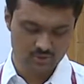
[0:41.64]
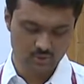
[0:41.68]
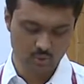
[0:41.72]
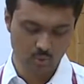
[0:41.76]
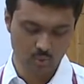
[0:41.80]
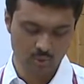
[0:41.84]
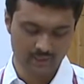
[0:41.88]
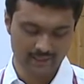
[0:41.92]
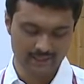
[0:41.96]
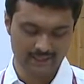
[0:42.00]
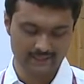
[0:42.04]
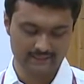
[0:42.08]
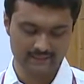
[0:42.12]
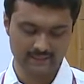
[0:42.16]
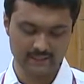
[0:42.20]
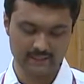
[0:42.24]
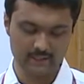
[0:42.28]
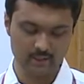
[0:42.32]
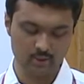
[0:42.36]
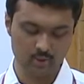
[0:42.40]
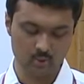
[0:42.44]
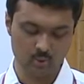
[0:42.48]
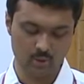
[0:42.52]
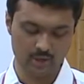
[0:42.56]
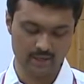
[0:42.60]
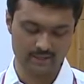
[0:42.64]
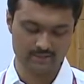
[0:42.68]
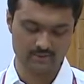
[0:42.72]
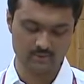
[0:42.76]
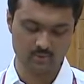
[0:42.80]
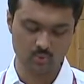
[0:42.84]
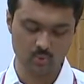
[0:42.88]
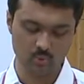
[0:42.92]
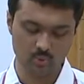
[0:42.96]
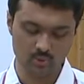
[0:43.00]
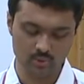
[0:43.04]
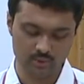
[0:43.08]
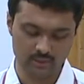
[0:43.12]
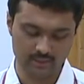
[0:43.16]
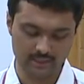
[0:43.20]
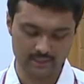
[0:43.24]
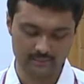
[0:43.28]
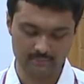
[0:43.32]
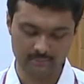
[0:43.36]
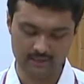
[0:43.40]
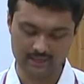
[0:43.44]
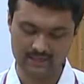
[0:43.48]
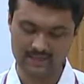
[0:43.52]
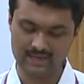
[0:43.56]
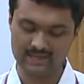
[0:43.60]
schooling at the Hindu High School
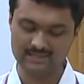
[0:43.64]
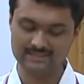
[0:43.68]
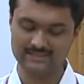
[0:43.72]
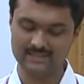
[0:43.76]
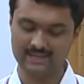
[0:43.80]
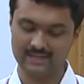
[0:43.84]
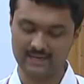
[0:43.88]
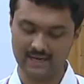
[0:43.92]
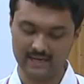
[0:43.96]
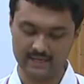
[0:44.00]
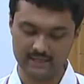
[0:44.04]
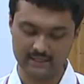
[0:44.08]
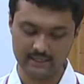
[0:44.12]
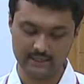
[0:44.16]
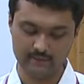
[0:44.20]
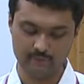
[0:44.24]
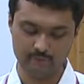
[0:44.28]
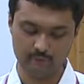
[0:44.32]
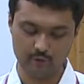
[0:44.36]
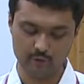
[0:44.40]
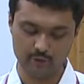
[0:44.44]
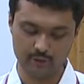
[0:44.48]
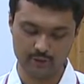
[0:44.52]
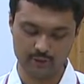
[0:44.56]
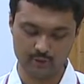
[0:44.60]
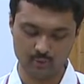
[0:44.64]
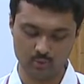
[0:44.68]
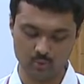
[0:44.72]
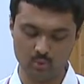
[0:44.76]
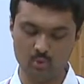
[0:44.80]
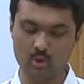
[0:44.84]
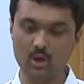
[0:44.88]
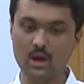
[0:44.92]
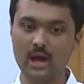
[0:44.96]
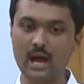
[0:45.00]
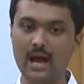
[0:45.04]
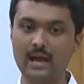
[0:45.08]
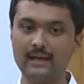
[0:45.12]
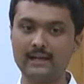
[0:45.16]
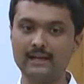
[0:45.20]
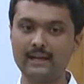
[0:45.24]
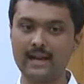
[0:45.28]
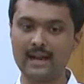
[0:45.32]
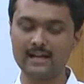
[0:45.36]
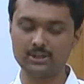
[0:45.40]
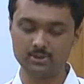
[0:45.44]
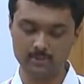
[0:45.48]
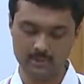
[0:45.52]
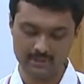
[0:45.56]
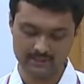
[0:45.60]
in Madras in 1942 and
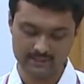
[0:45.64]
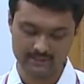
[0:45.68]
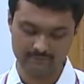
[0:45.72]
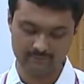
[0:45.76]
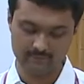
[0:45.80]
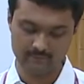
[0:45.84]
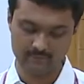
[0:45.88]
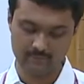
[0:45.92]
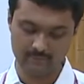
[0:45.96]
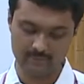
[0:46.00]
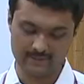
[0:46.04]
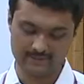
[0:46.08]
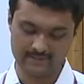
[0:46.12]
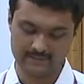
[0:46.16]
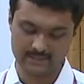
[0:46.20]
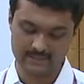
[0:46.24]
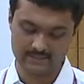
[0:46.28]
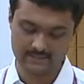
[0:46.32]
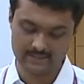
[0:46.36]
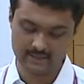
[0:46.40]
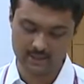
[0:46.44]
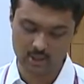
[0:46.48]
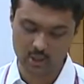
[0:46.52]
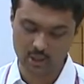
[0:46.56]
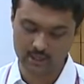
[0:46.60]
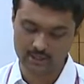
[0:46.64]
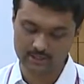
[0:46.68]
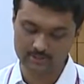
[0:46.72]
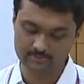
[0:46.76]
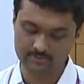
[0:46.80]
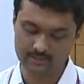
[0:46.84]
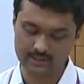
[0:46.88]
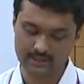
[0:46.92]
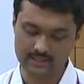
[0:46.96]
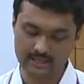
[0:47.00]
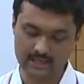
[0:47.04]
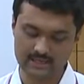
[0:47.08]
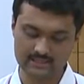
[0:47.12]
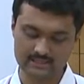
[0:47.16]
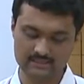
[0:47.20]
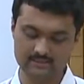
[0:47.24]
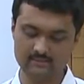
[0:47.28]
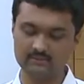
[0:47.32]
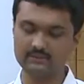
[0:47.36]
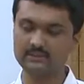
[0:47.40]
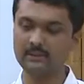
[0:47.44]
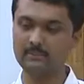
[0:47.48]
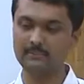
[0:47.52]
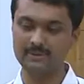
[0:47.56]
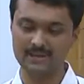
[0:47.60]
graduated from the Presidency College Madras
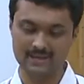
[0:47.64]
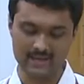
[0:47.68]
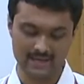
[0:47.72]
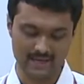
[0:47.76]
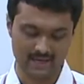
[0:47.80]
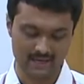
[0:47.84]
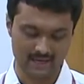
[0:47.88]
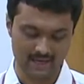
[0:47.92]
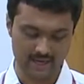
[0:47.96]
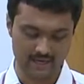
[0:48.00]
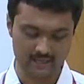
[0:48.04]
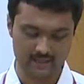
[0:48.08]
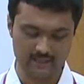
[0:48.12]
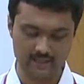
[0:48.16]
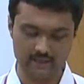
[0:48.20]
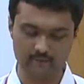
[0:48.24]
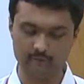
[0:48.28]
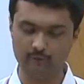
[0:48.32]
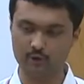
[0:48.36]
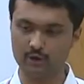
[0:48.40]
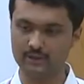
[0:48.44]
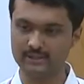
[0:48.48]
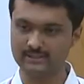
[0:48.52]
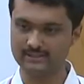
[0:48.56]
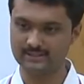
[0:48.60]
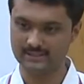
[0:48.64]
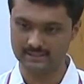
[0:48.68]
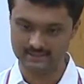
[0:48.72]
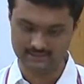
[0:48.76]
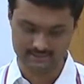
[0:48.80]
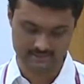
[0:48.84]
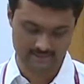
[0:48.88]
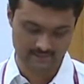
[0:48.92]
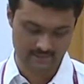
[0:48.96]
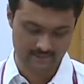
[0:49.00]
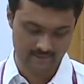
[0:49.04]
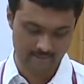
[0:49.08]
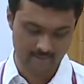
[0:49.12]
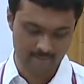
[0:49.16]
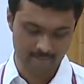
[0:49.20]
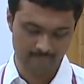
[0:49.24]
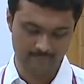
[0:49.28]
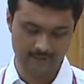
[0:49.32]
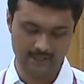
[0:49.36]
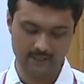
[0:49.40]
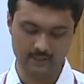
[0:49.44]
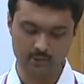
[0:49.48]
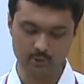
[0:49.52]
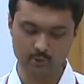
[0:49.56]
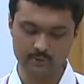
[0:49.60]
with a BA in 1946.
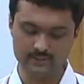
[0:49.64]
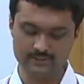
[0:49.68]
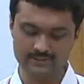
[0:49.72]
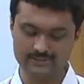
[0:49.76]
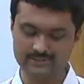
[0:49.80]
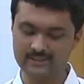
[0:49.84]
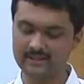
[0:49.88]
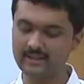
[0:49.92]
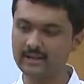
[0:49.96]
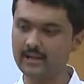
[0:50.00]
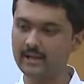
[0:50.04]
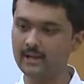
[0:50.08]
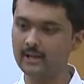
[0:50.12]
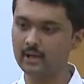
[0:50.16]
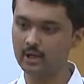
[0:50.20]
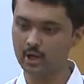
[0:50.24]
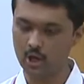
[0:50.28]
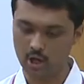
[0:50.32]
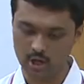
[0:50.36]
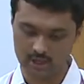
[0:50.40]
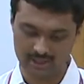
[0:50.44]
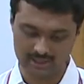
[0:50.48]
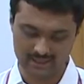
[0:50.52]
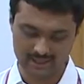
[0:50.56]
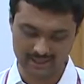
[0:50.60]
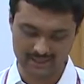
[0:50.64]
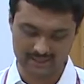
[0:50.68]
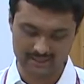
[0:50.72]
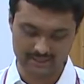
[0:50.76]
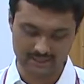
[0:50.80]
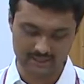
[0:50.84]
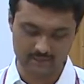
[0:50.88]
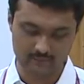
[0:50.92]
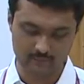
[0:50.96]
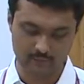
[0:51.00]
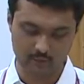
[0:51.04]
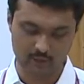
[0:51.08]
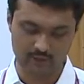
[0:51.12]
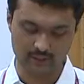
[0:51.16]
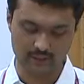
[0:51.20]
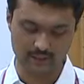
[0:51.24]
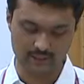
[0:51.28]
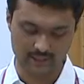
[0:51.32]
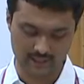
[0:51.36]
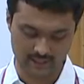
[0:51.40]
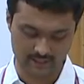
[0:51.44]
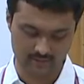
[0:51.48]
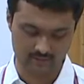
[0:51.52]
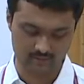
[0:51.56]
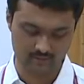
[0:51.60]
He took his degree in law in
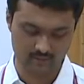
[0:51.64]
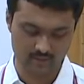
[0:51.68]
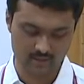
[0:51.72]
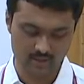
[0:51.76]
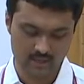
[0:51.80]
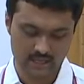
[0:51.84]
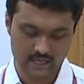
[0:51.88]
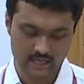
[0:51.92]
1949.